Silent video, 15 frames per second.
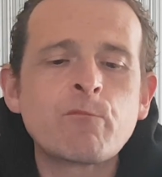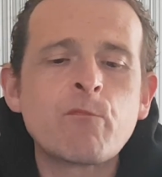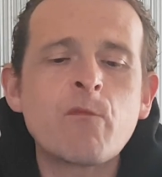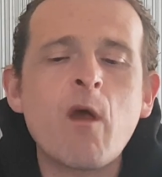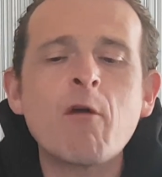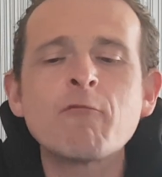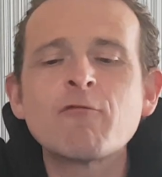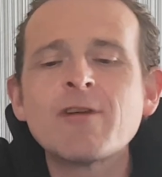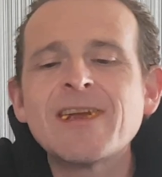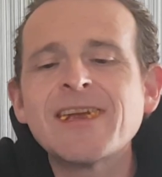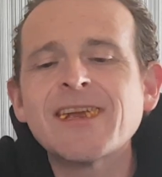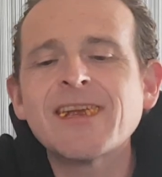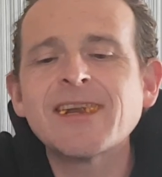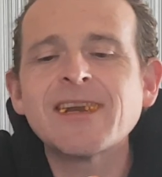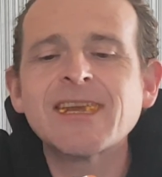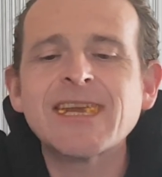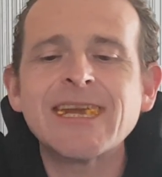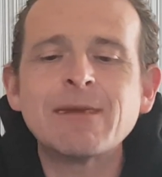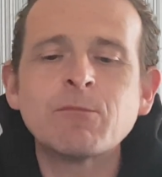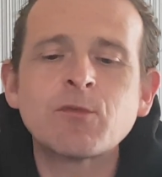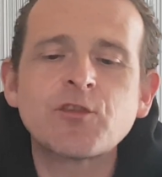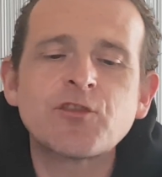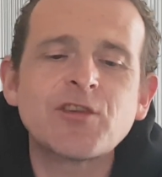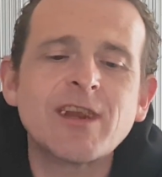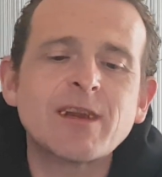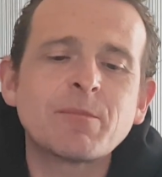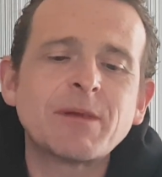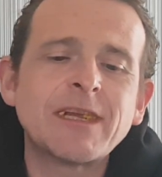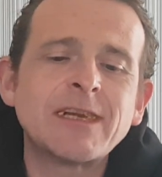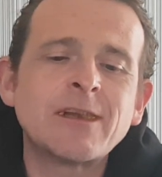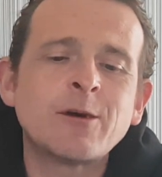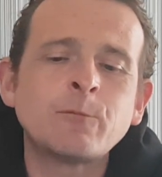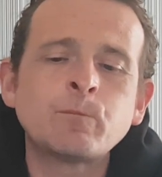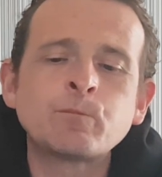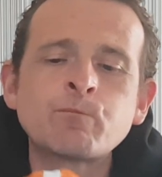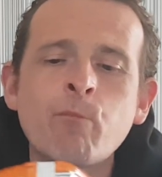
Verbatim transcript: Not really getting much jalapeno.